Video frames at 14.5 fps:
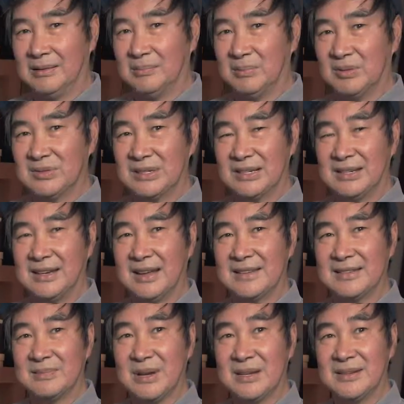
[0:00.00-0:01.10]
Milton
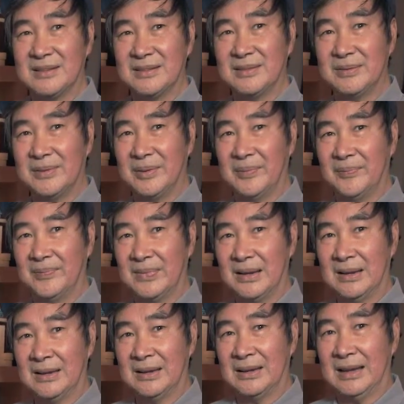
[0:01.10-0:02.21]
Nascimento,
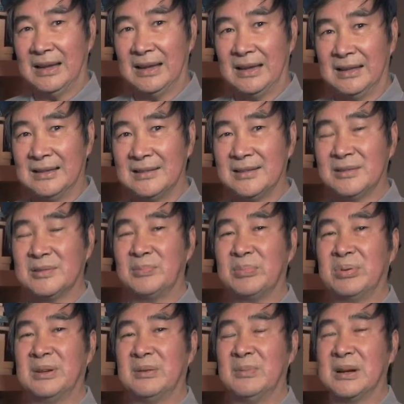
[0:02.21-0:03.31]
and this is
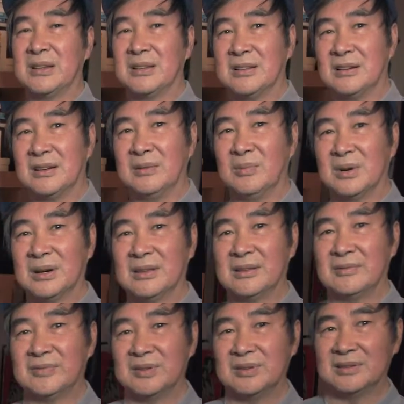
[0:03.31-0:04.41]
pretty much like one of the
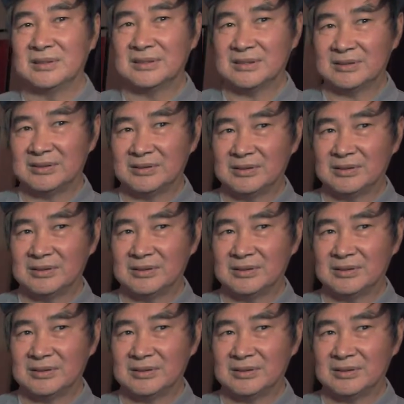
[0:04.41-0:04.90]
first